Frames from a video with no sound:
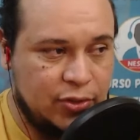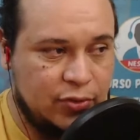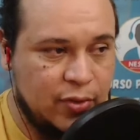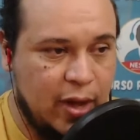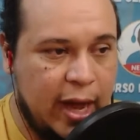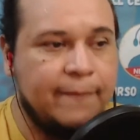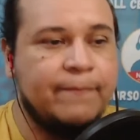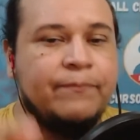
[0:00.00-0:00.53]

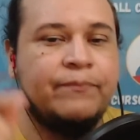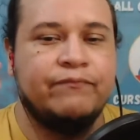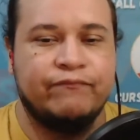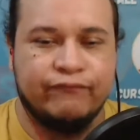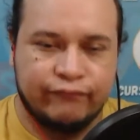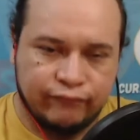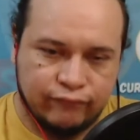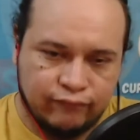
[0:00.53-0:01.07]
right?
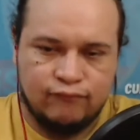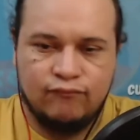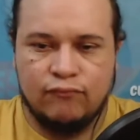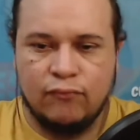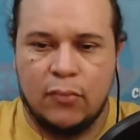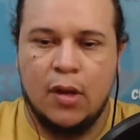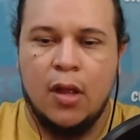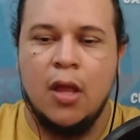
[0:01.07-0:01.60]

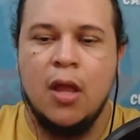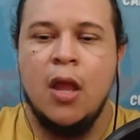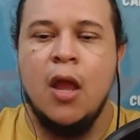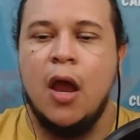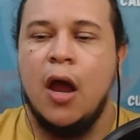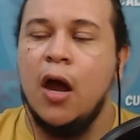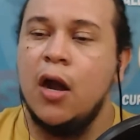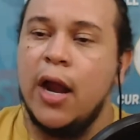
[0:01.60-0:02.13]

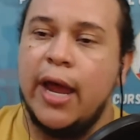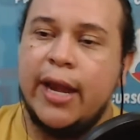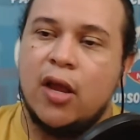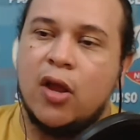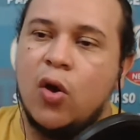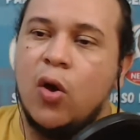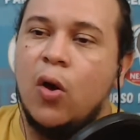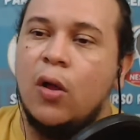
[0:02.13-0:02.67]
All righty,
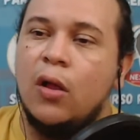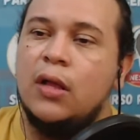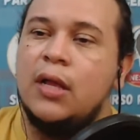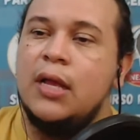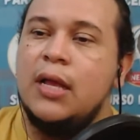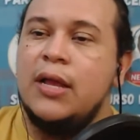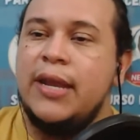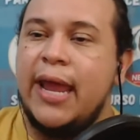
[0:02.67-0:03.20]
cool.
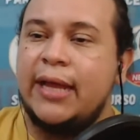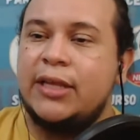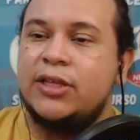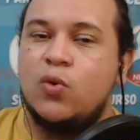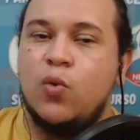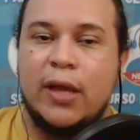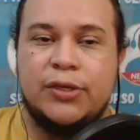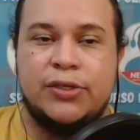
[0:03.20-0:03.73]
Next
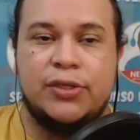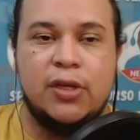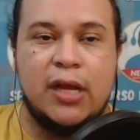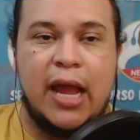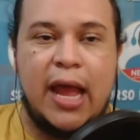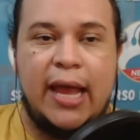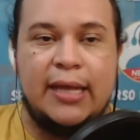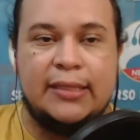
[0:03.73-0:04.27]
question,
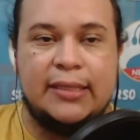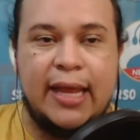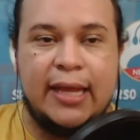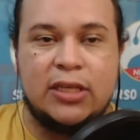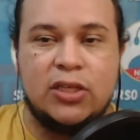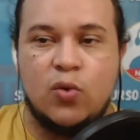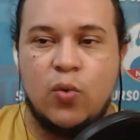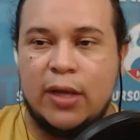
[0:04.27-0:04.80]
guys.
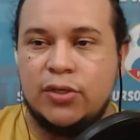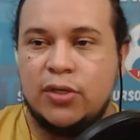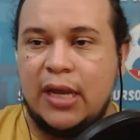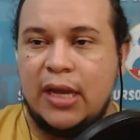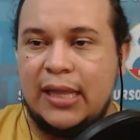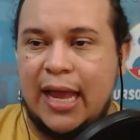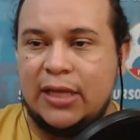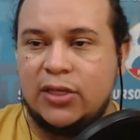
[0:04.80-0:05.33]
Next question
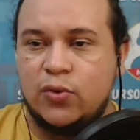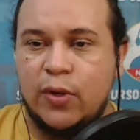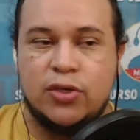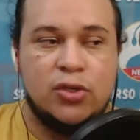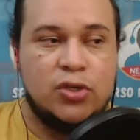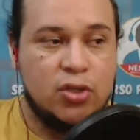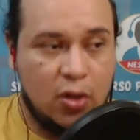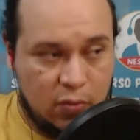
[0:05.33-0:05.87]
and last
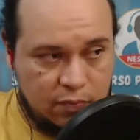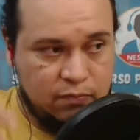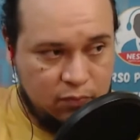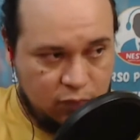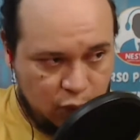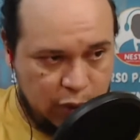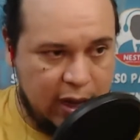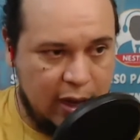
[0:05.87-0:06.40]
question, so
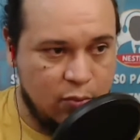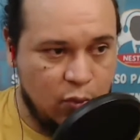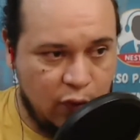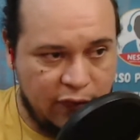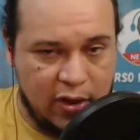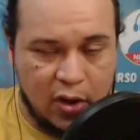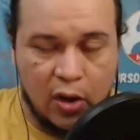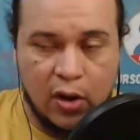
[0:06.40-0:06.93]
we can move
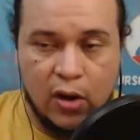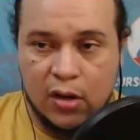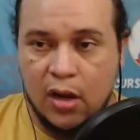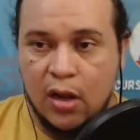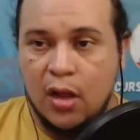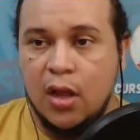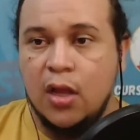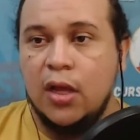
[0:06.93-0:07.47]
it on
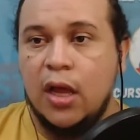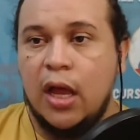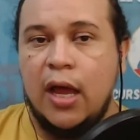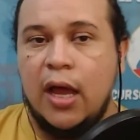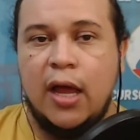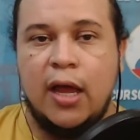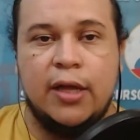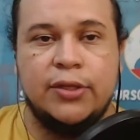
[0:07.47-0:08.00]

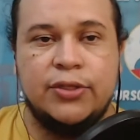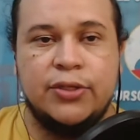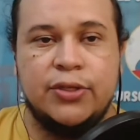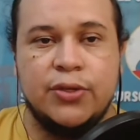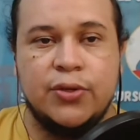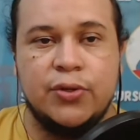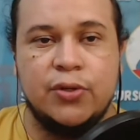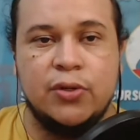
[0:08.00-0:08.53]

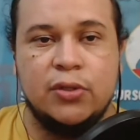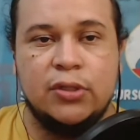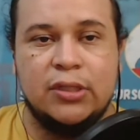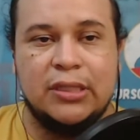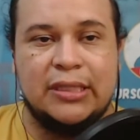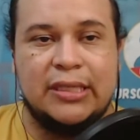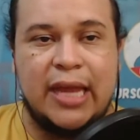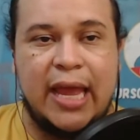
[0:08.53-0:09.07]
to
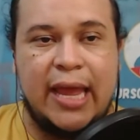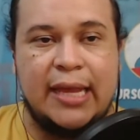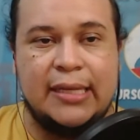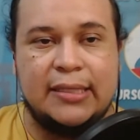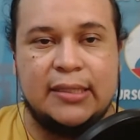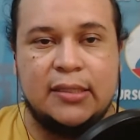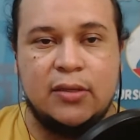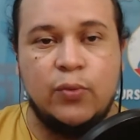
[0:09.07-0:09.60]

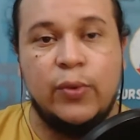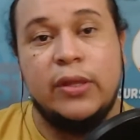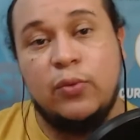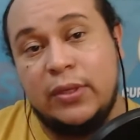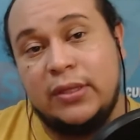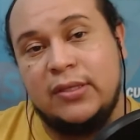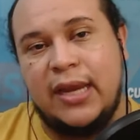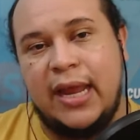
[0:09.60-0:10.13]
today's
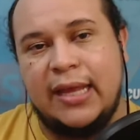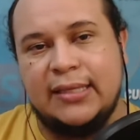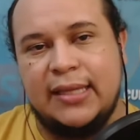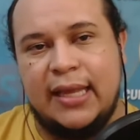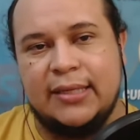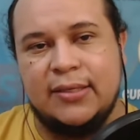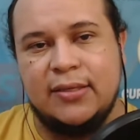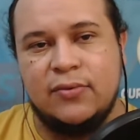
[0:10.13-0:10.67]
with today's
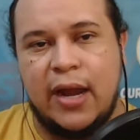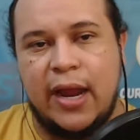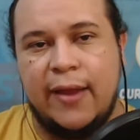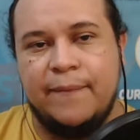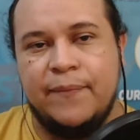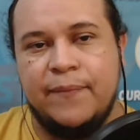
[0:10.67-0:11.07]
lesson, right?